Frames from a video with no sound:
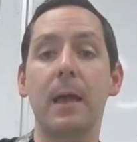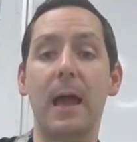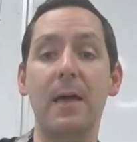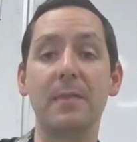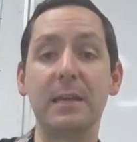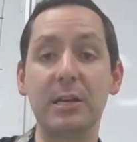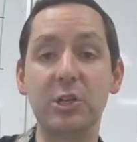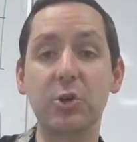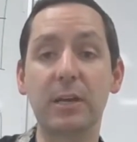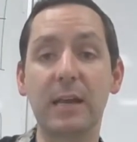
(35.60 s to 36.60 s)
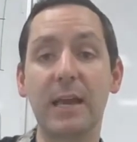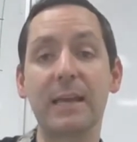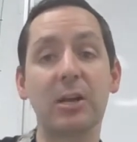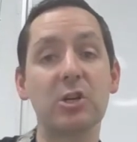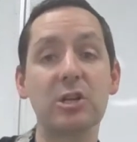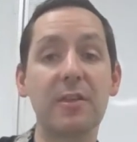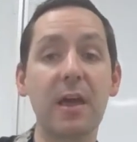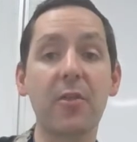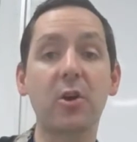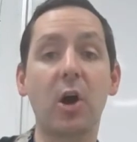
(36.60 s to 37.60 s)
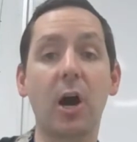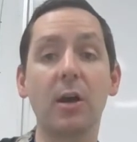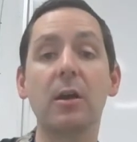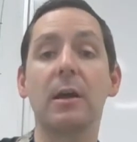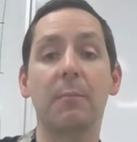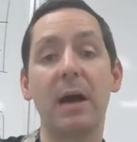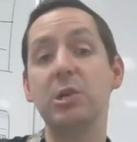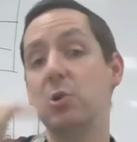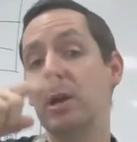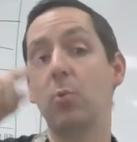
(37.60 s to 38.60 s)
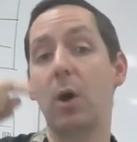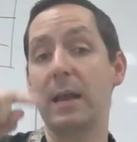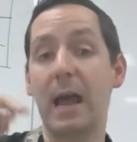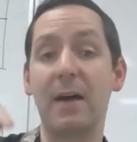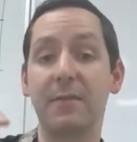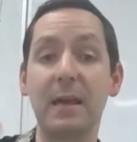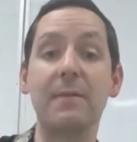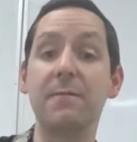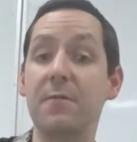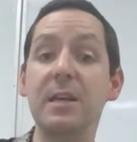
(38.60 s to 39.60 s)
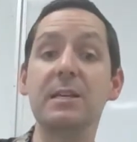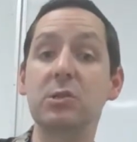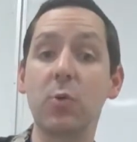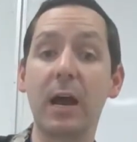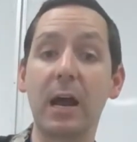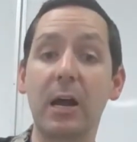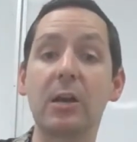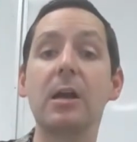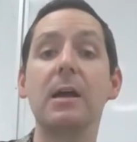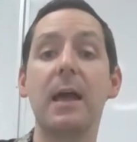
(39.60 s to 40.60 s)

and the initial kinetic energy of the other cart by doing 1/2 mv squared,